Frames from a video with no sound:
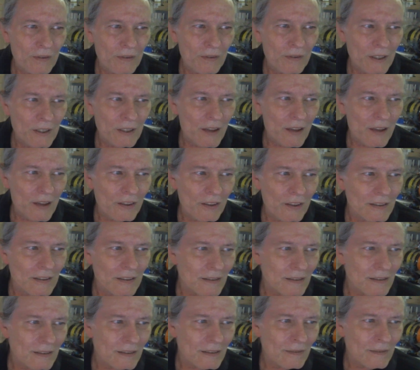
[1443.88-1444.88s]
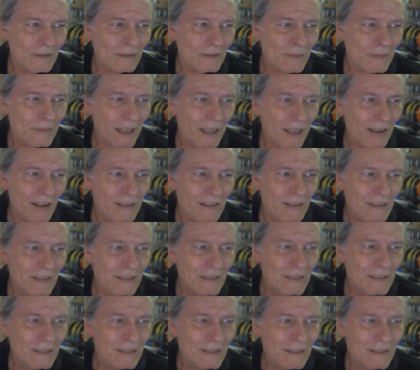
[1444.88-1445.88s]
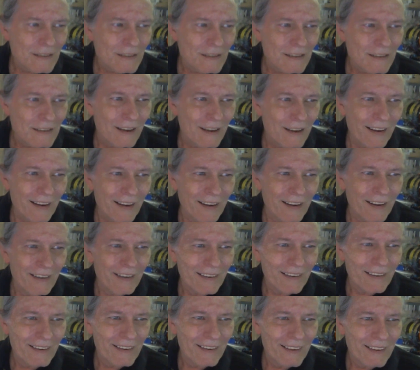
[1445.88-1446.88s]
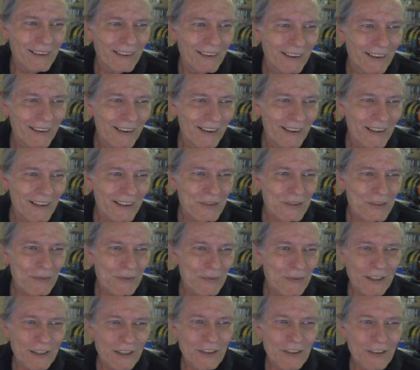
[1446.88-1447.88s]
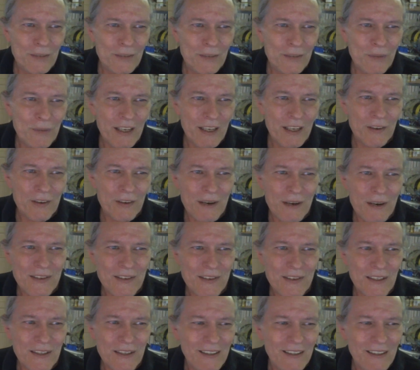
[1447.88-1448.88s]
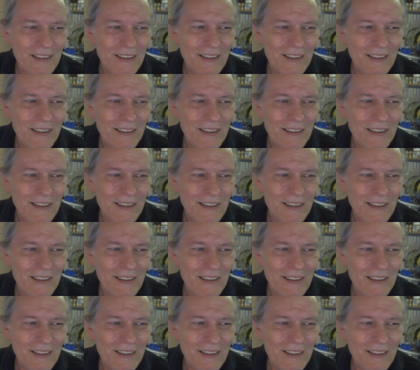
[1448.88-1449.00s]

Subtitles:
another. Oh man, that's really going to be interesting.